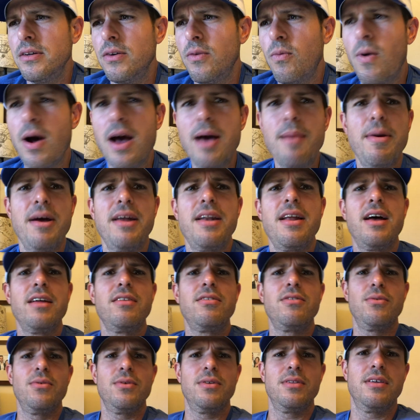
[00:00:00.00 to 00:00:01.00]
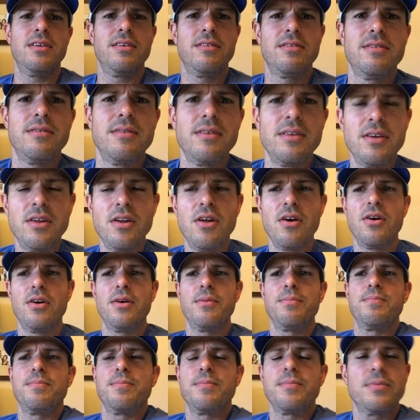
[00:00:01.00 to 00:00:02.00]
Why am I not doing this?
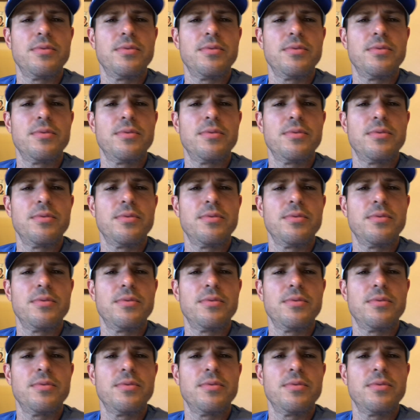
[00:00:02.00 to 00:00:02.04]
I'm